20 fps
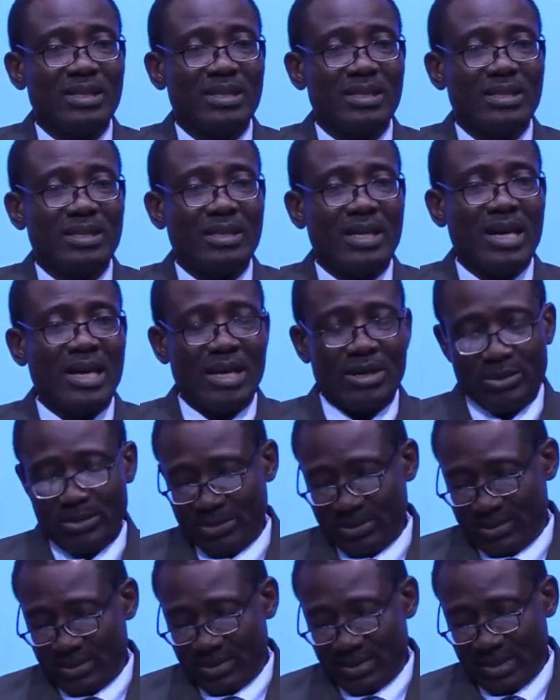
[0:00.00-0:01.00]
Now,
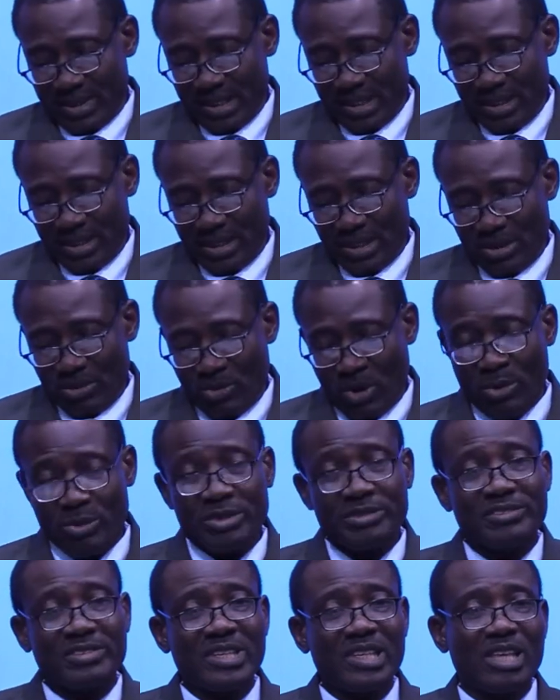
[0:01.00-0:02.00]
when we
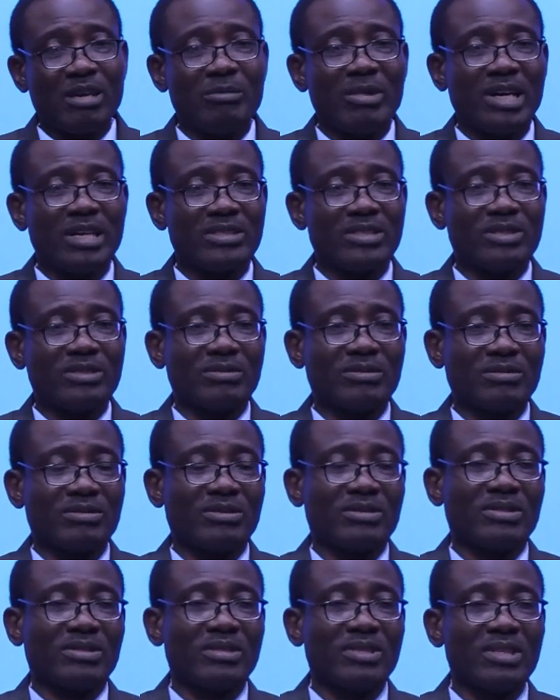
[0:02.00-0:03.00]
think about
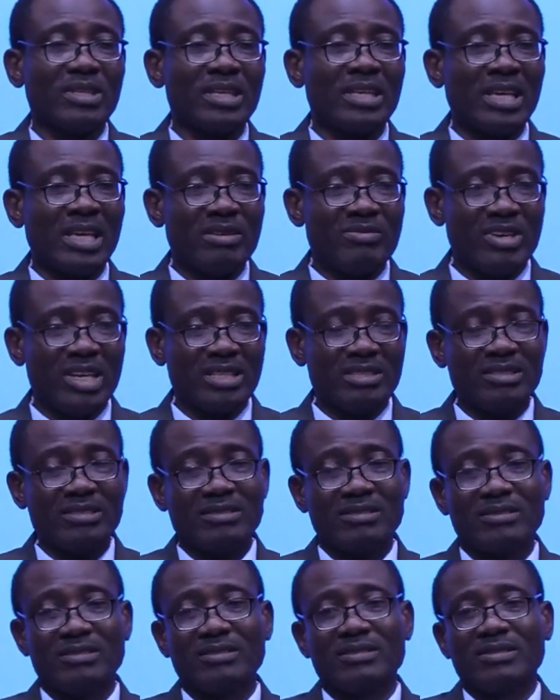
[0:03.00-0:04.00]
giving,
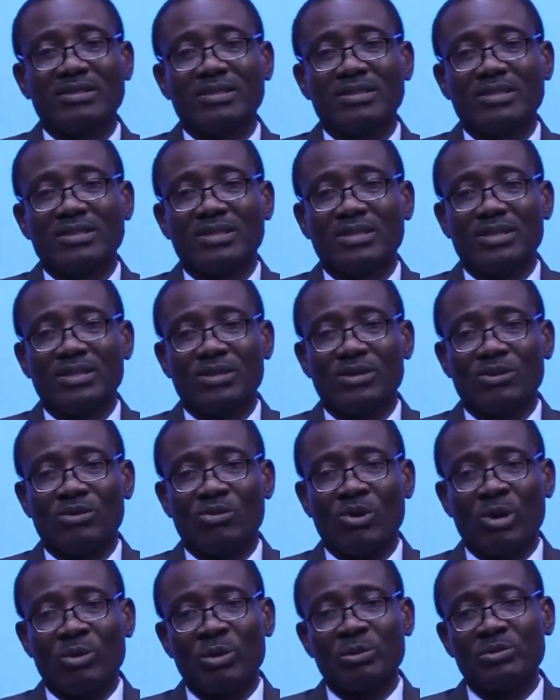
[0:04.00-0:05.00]

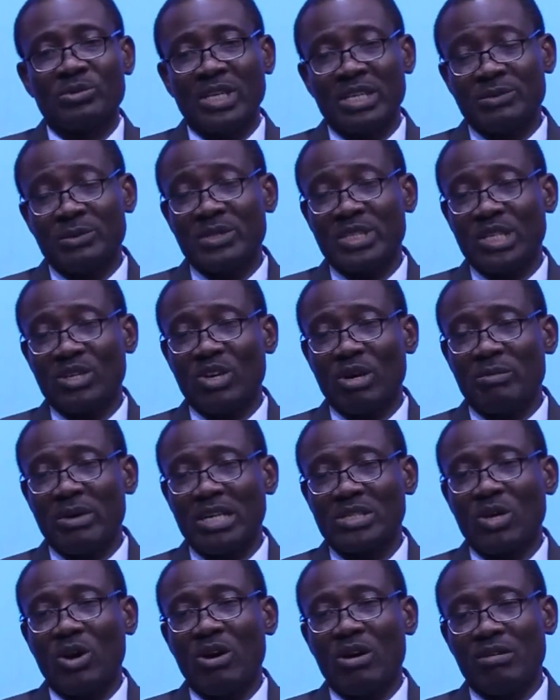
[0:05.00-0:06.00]
or when we think
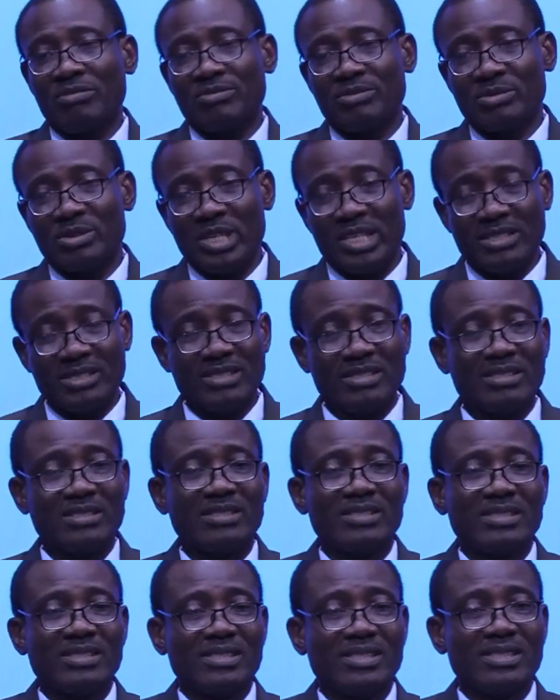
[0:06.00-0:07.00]
about offering,
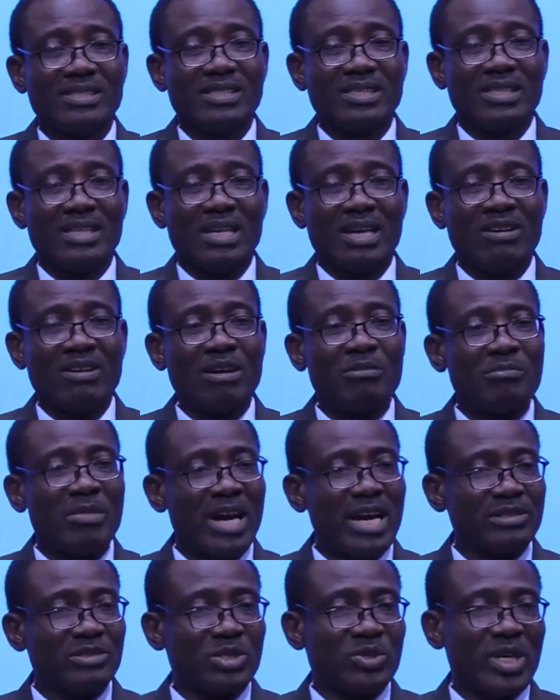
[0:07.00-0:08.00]
our
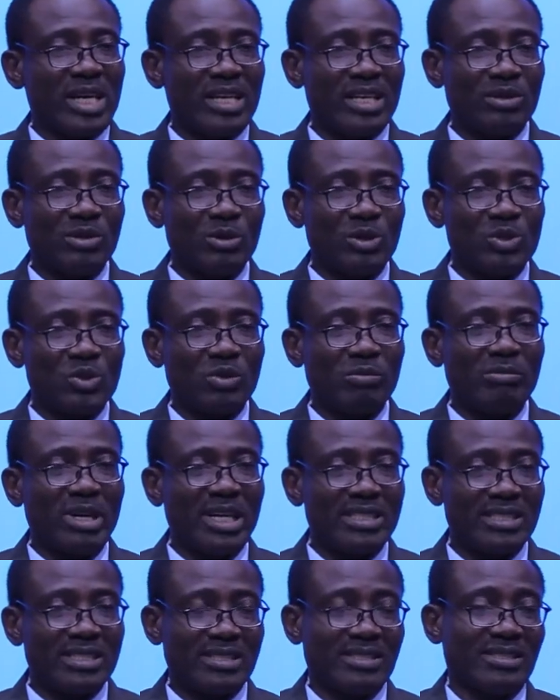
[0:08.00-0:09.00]
mind usually go to
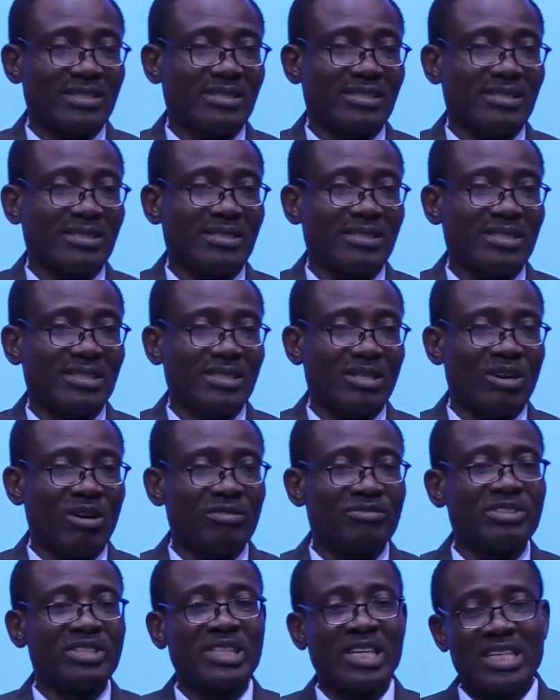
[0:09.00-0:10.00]
money or
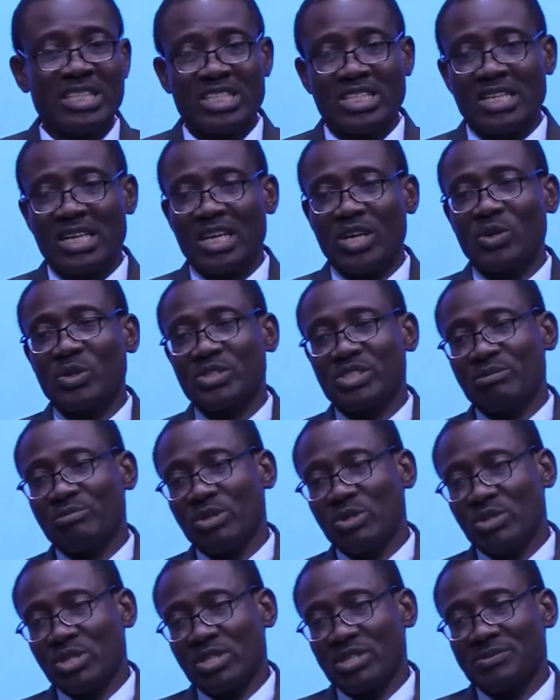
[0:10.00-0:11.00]
financial
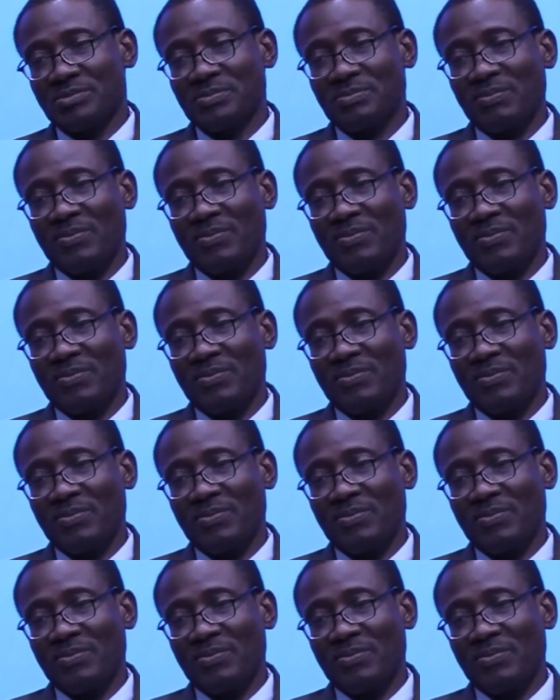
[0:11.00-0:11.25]
contribution.